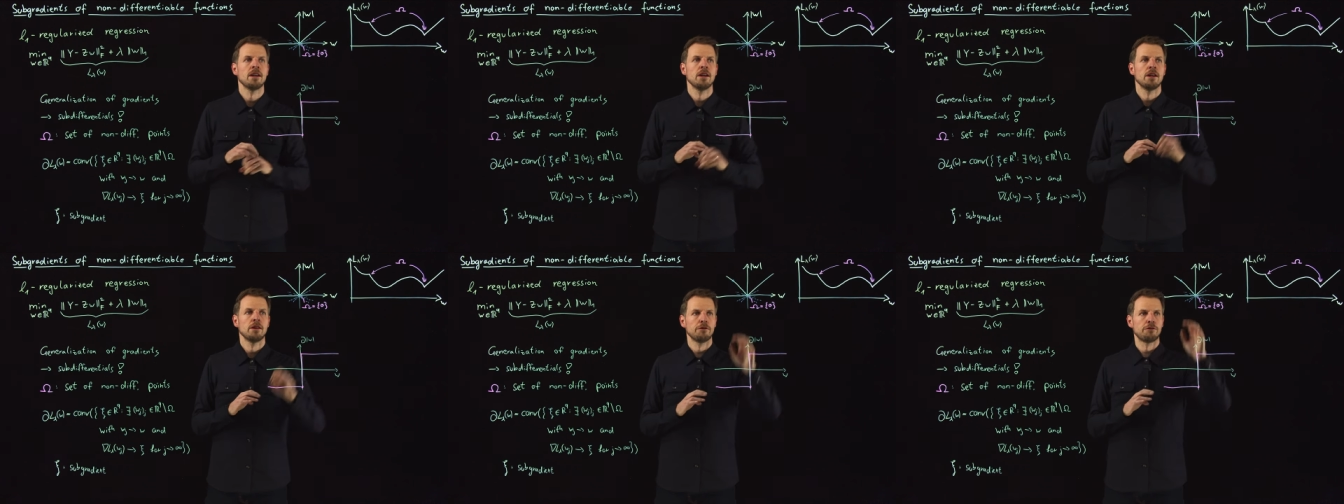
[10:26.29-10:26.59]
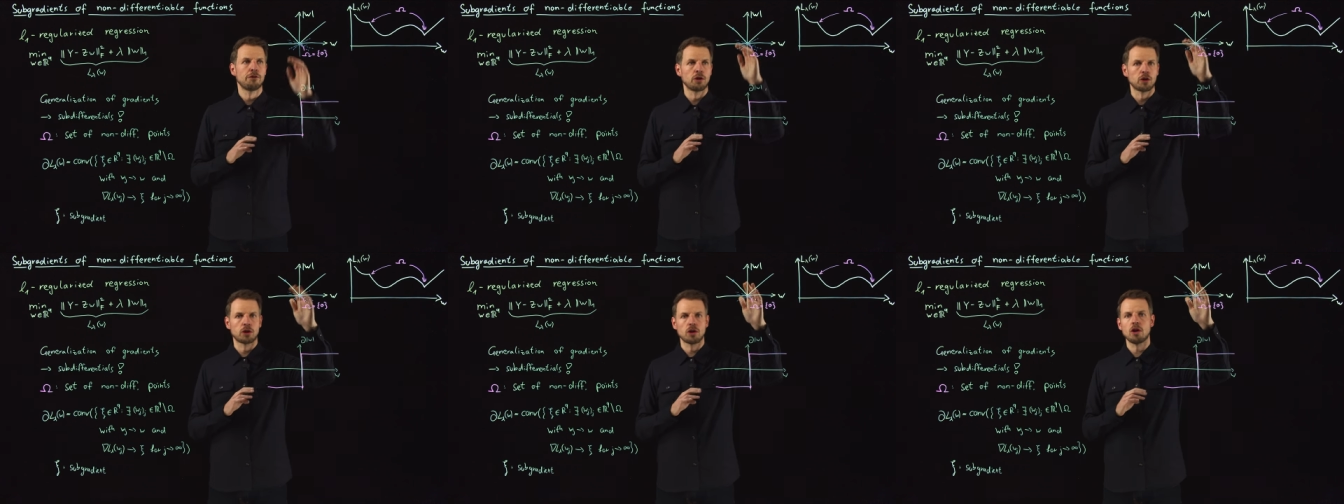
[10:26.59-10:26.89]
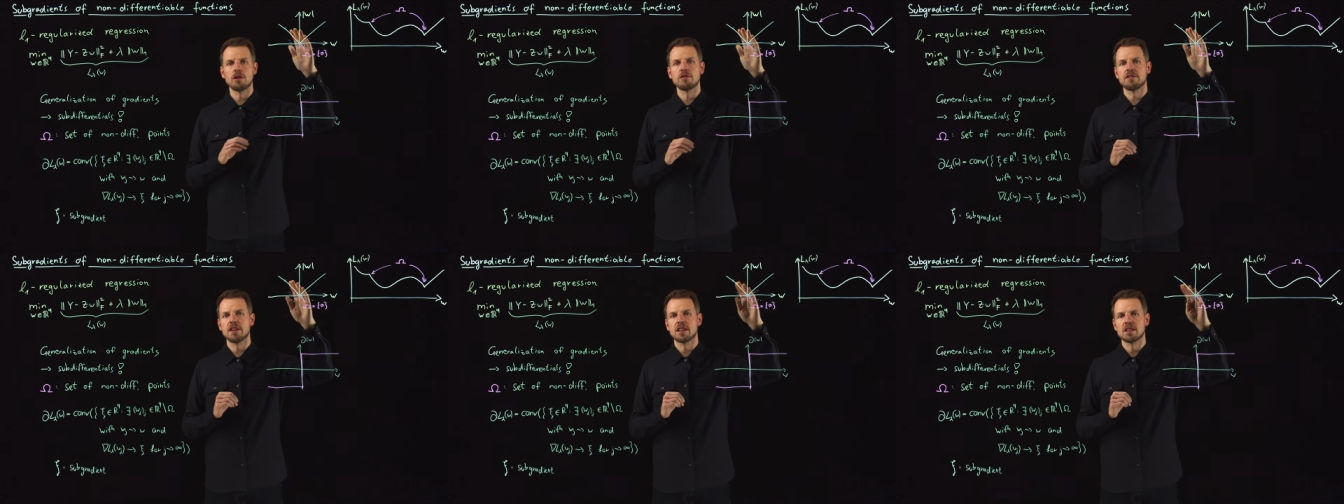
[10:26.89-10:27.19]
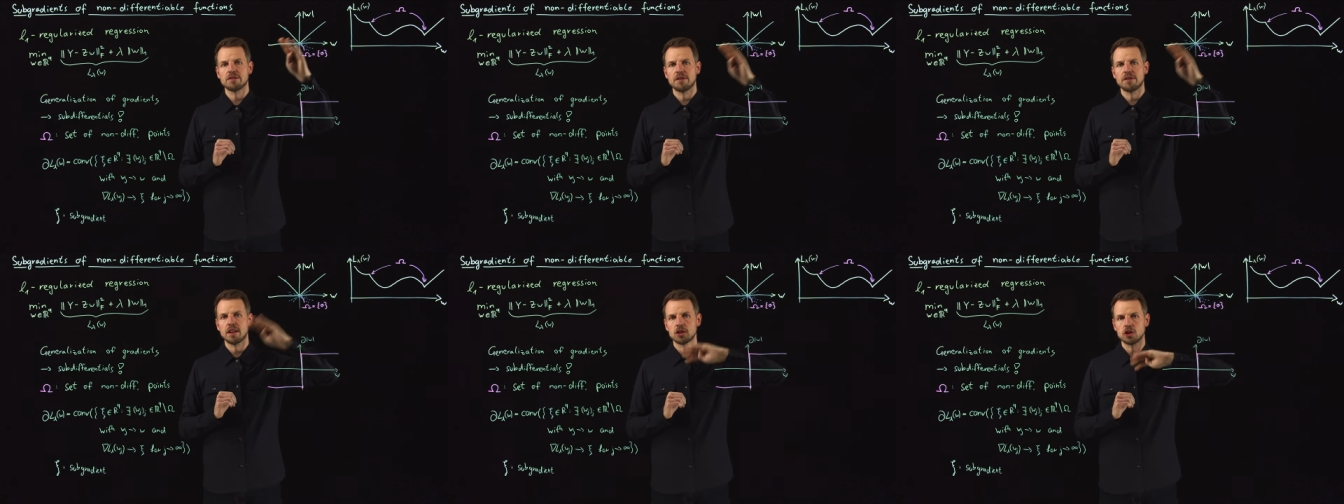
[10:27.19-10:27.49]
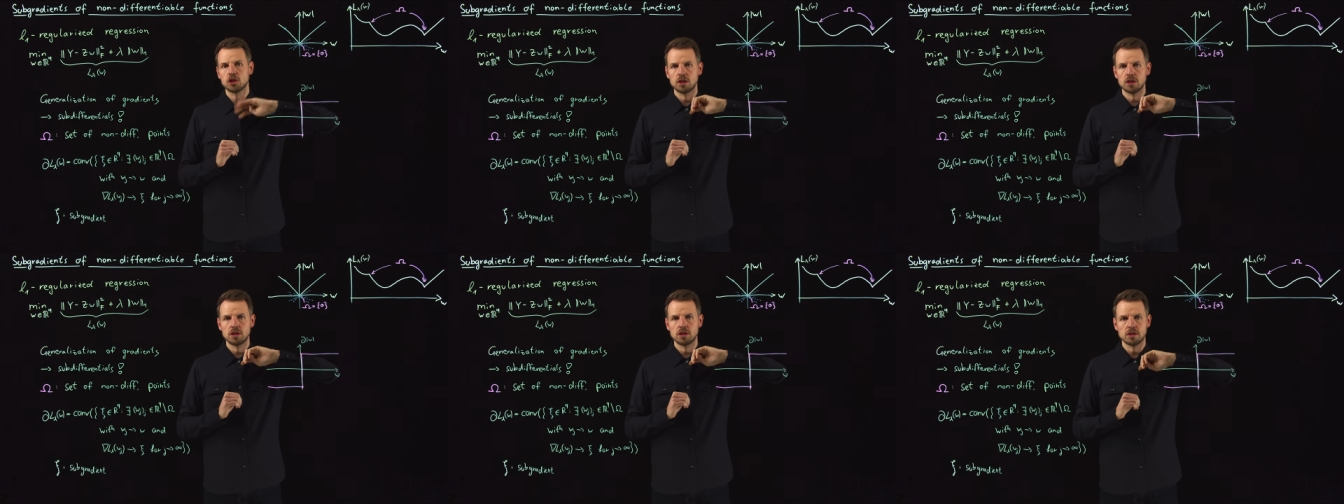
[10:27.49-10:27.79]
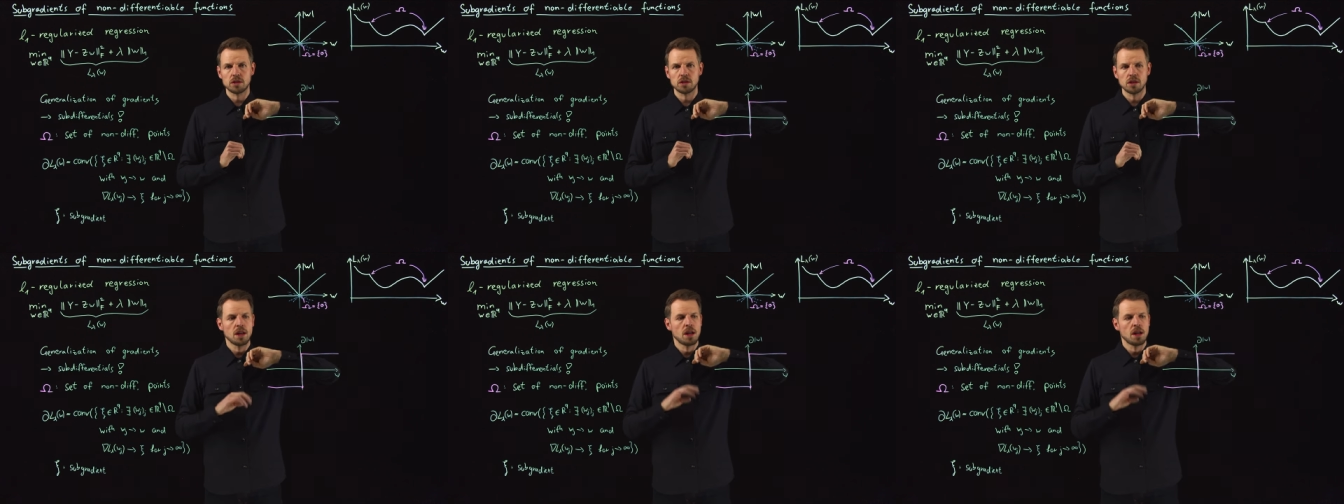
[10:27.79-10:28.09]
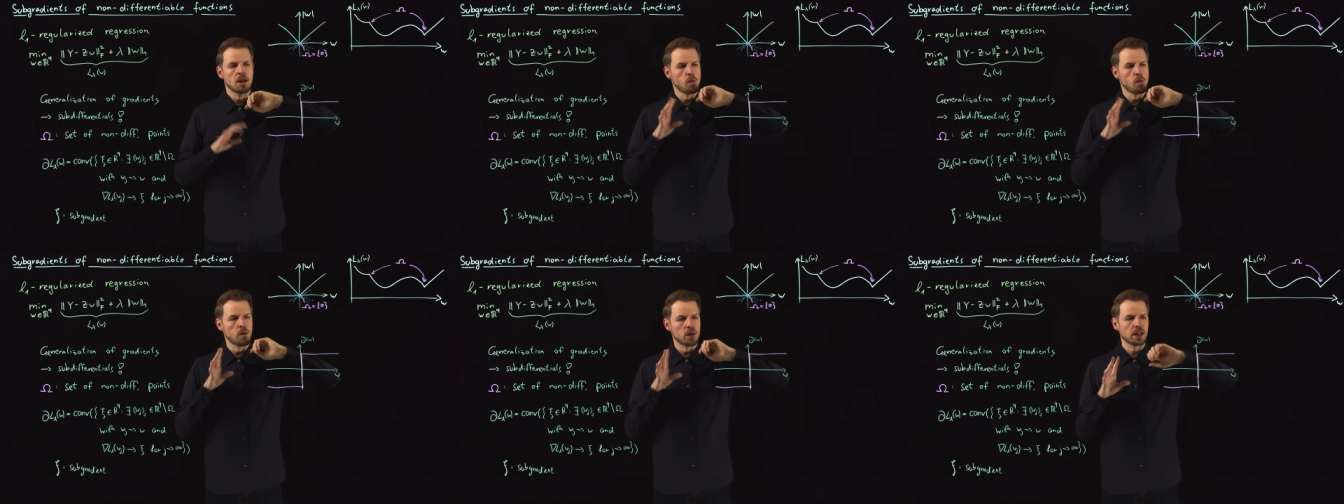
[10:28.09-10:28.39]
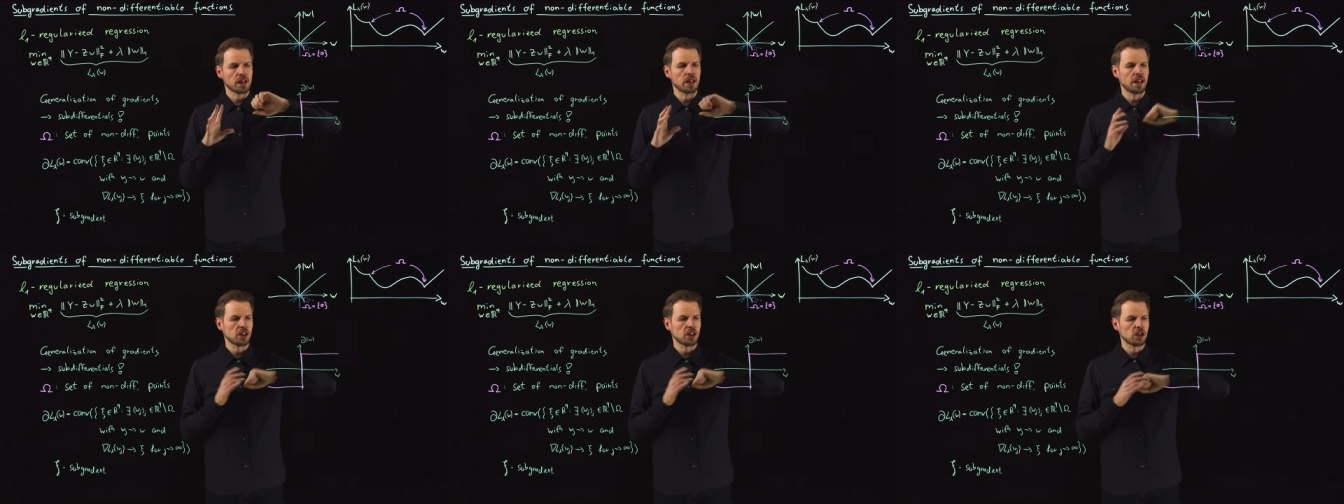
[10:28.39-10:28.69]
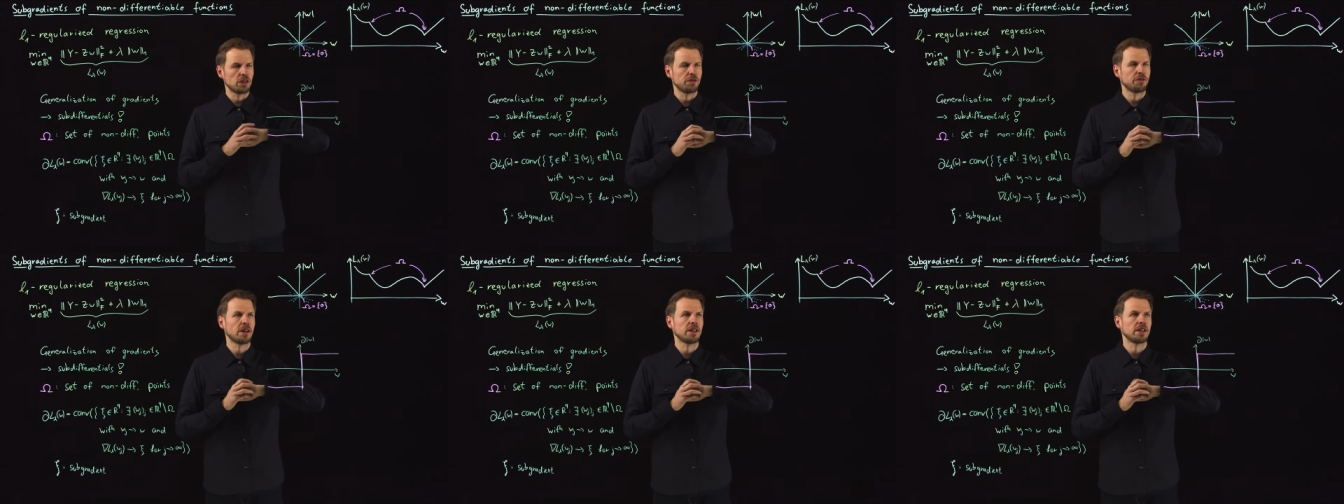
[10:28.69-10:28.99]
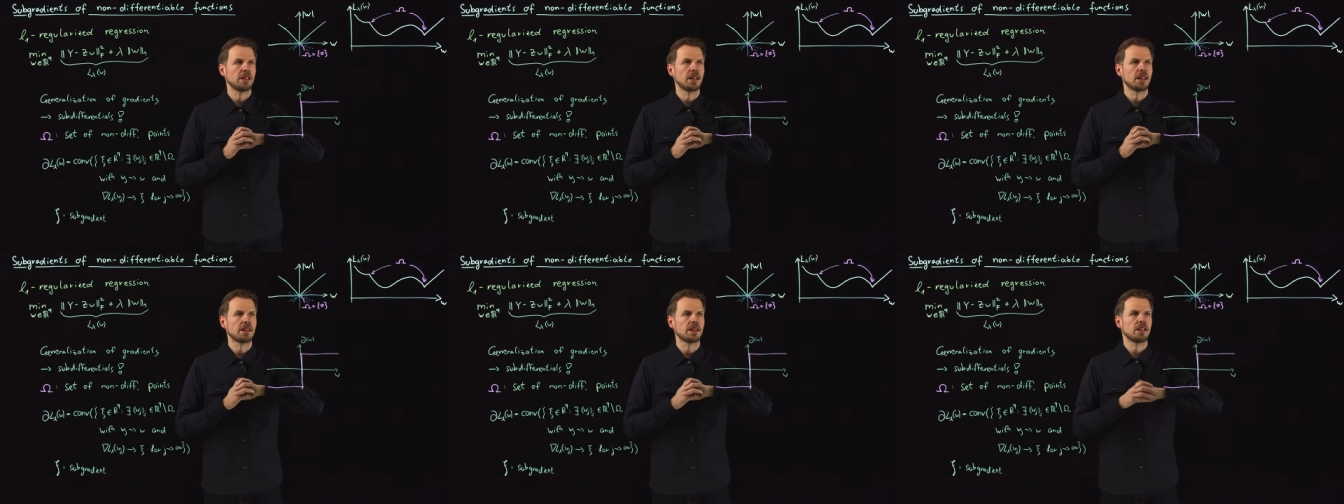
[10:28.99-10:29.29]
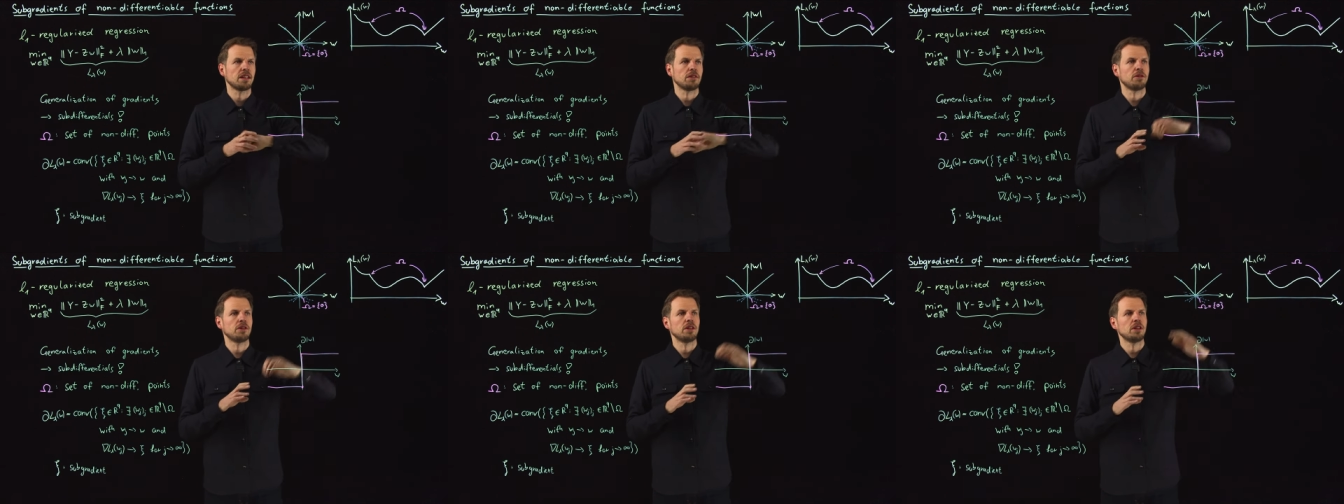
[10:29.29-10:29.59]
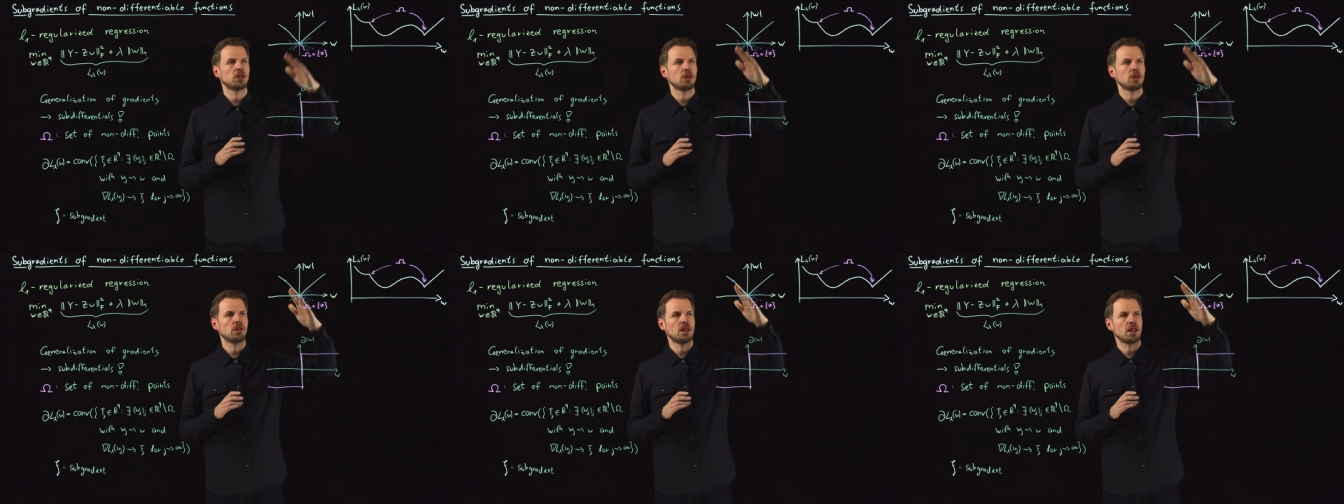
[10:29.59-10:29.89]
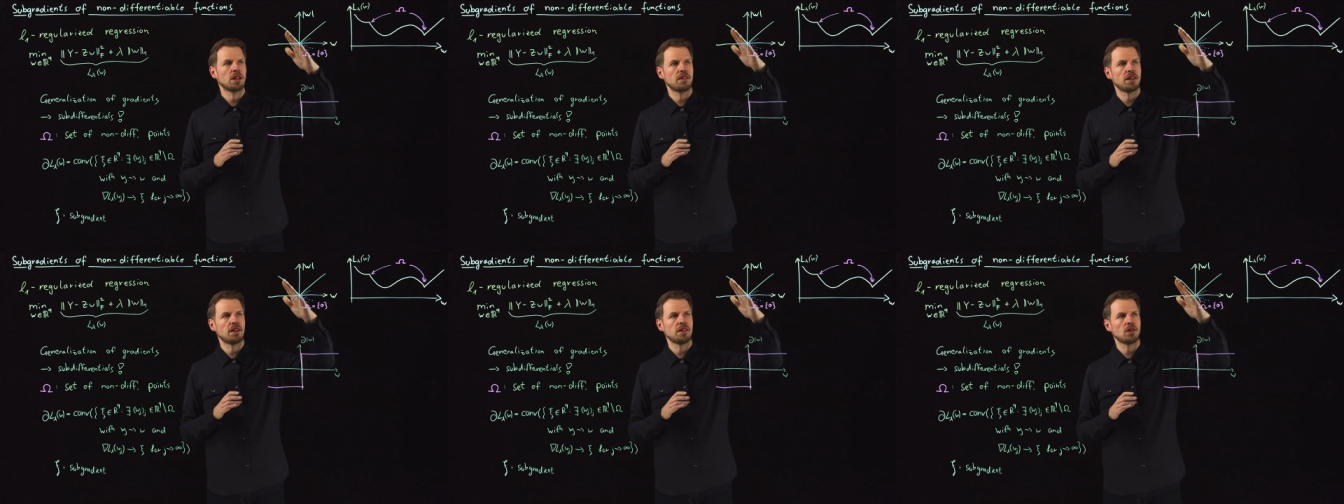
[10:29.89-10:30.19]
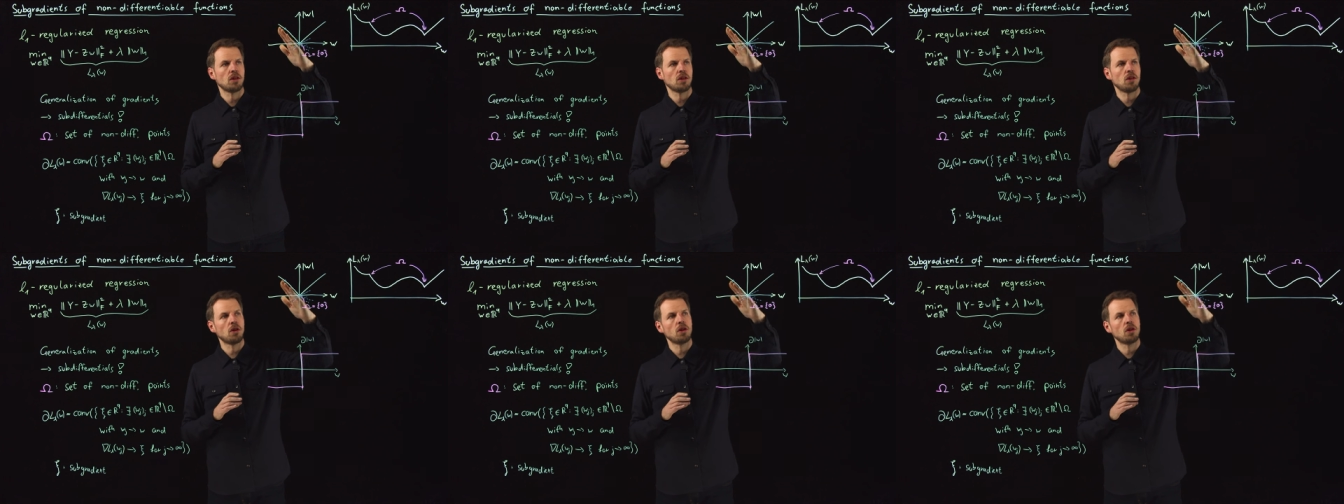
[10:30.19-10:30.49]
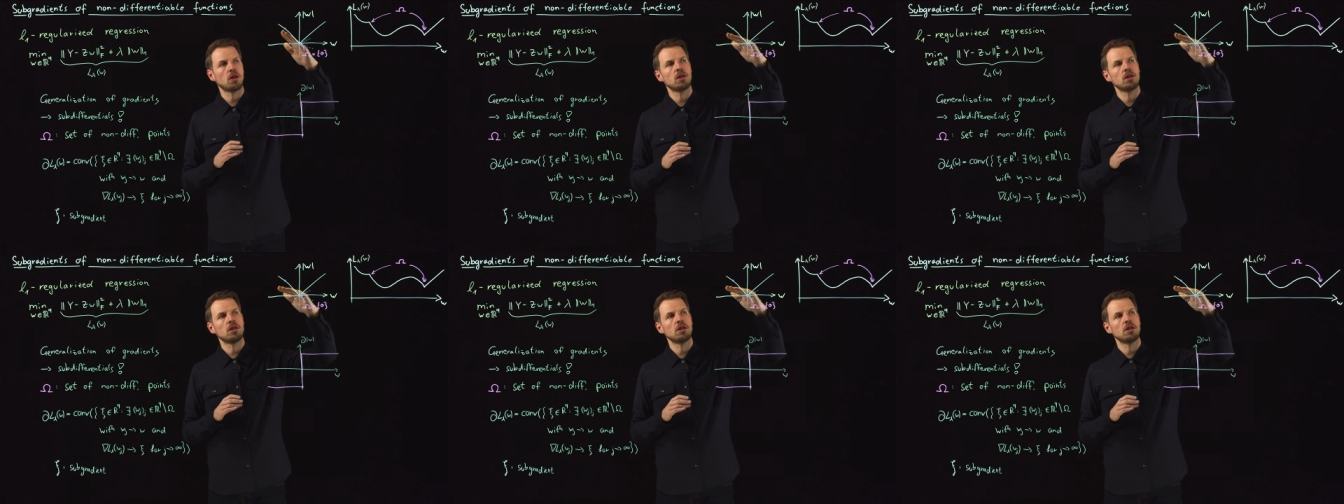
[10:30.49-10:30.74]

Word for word: For convex functions, one can actually find another definition that says all,